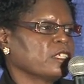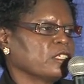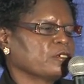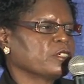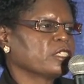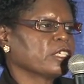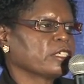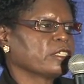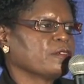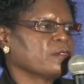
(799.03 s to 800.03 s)
It was
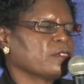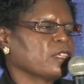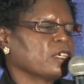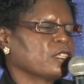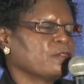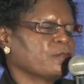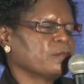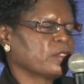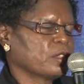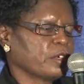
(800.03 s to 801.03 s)

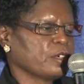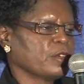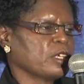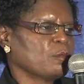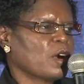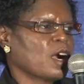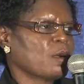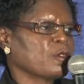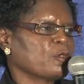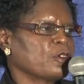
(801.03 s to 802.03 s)
63 when the
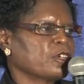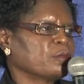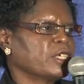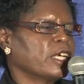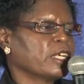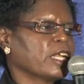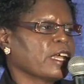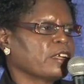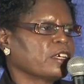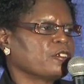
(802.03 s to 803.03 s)
bombing was, but they didn't
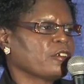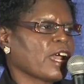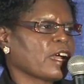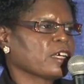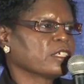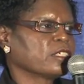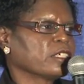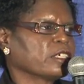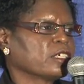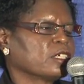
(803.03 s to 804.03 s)
have their trial
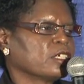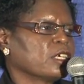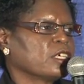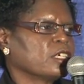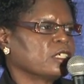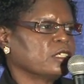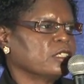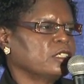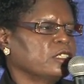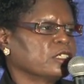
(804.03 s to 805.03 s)
until
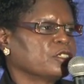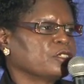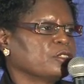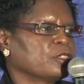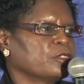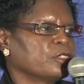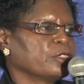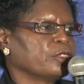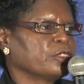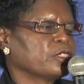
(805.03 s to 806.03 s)
year
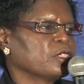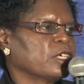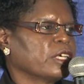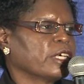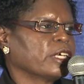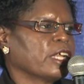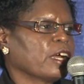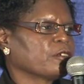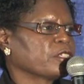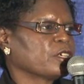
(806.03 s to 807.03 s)
202, and
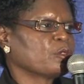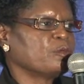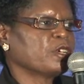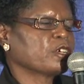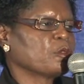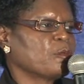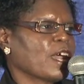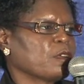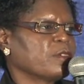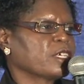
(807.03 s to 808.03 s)
I was so bitter
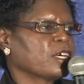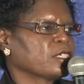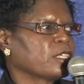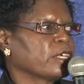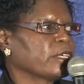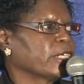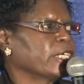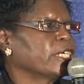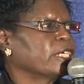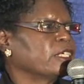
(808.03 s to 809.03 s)
about it because they
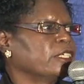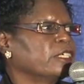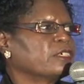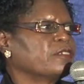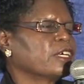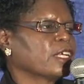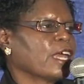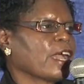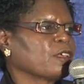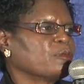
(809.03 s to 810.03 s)
lived their
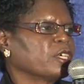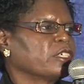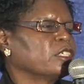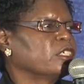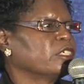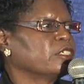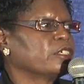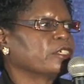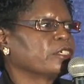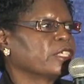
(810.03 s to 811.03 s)
life, but these
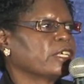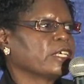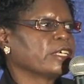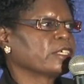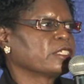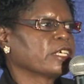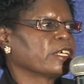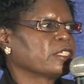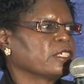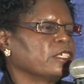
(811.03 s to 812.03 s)
girls, they didn't get a
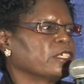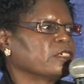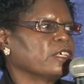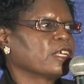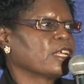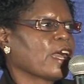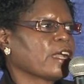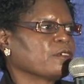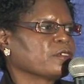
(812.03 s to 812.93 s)
chance to live their life.